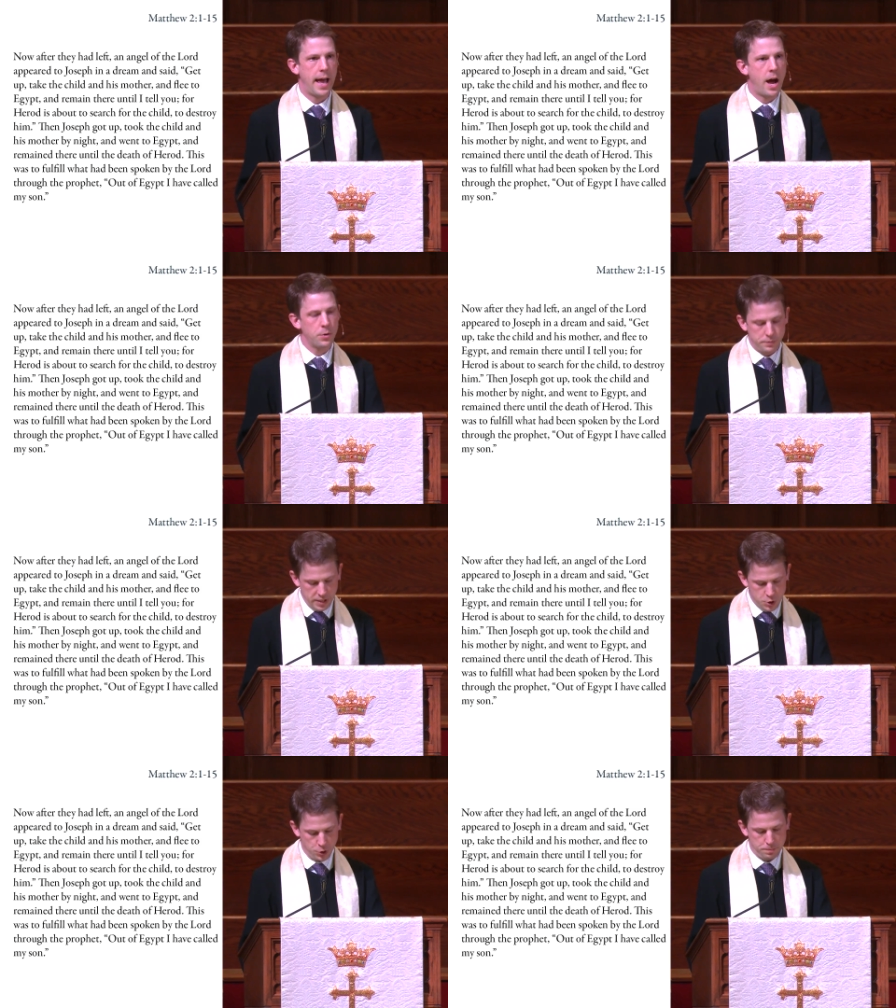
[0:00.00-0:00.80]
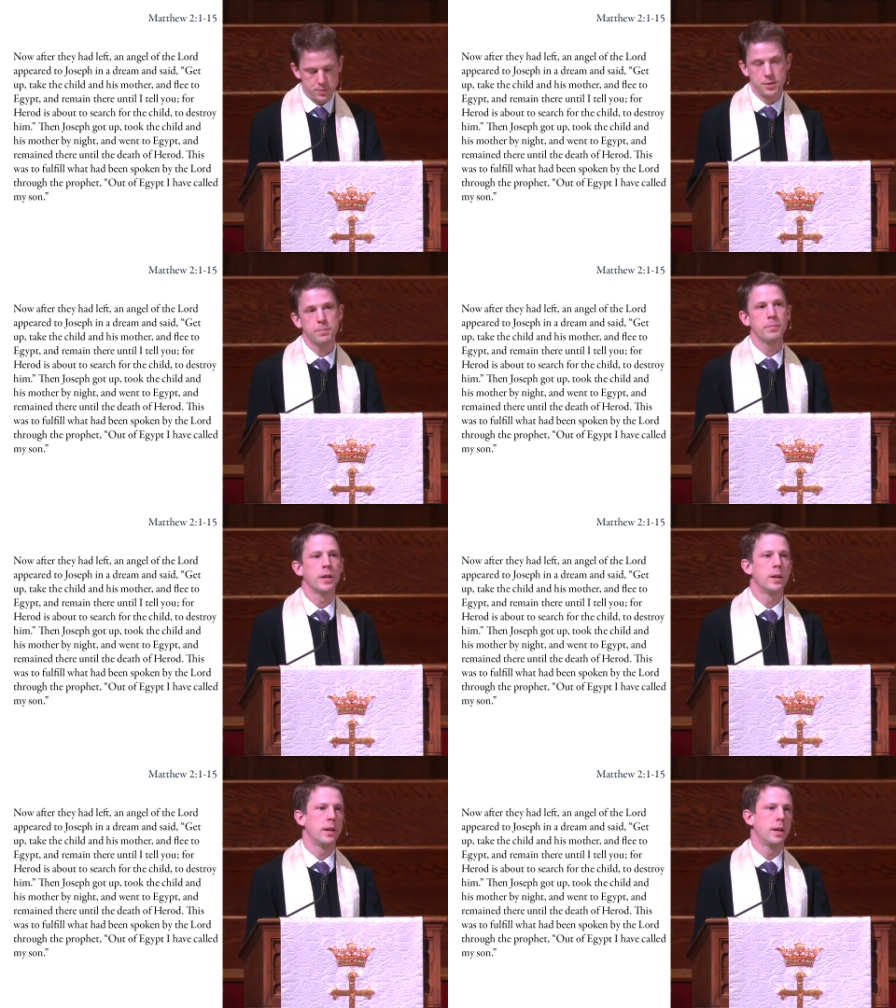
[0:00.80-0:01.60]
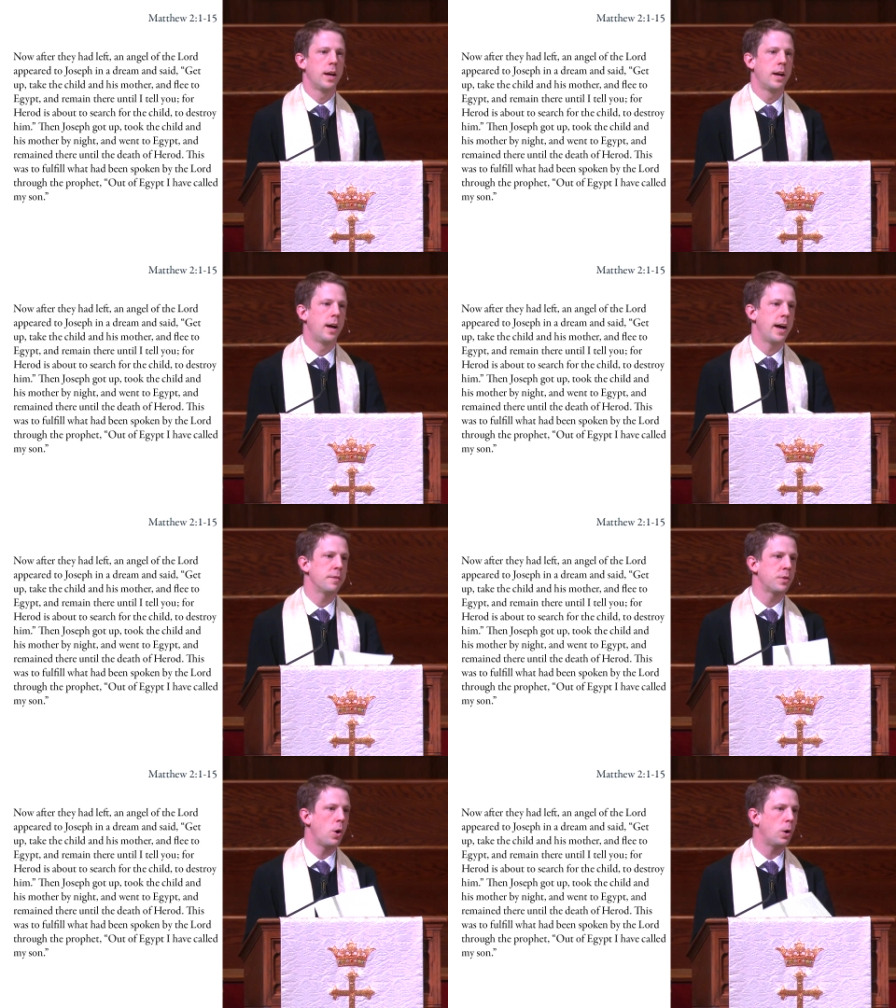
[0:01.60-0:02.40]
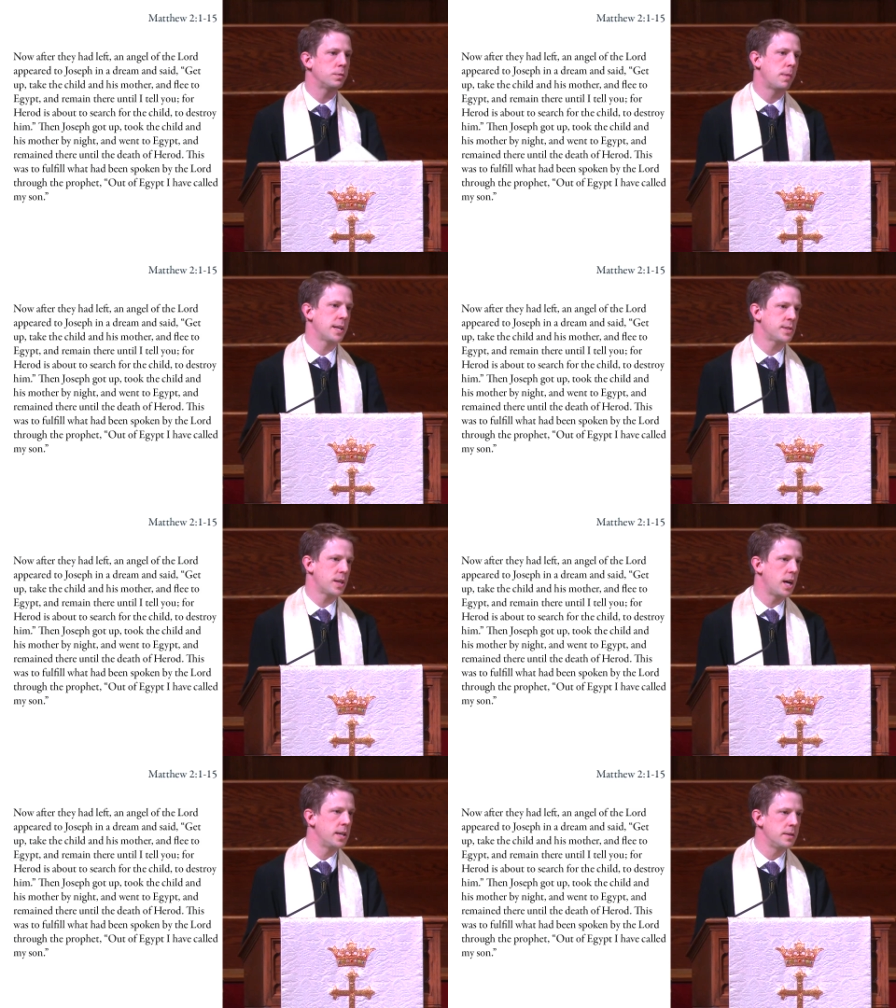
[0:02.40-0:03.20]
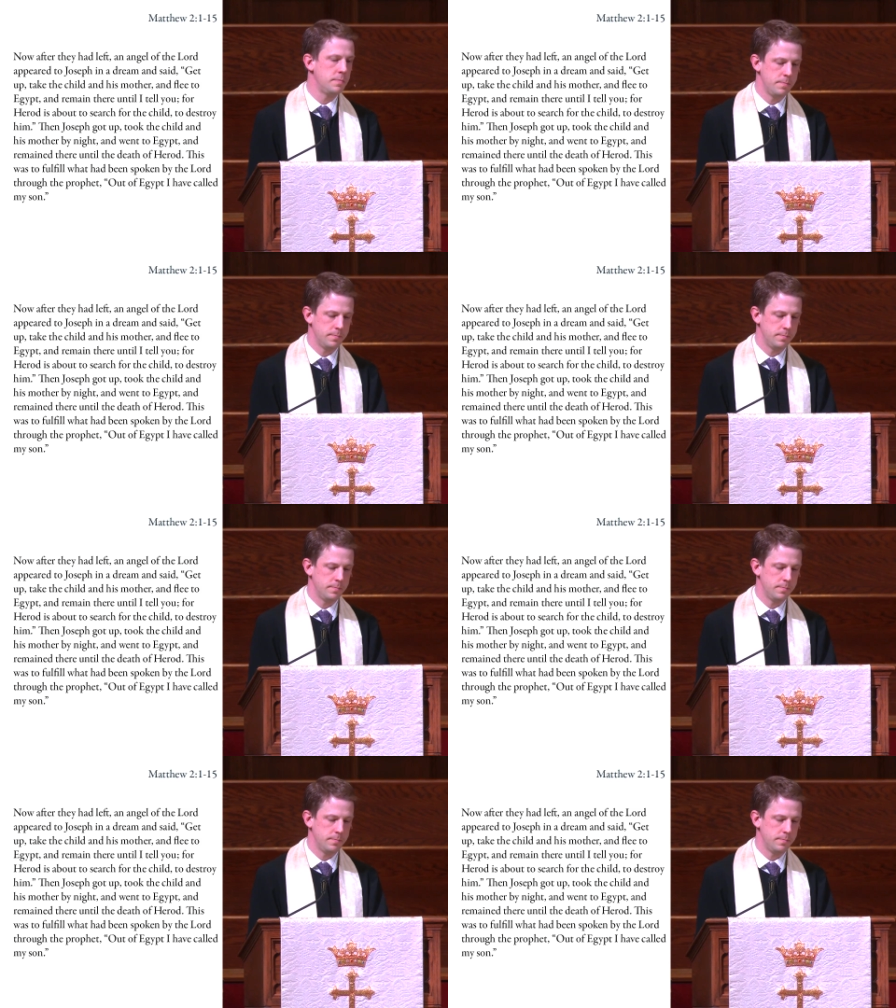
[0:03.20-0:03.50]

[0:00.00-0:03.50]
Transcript: Out of Egypt I have called my son.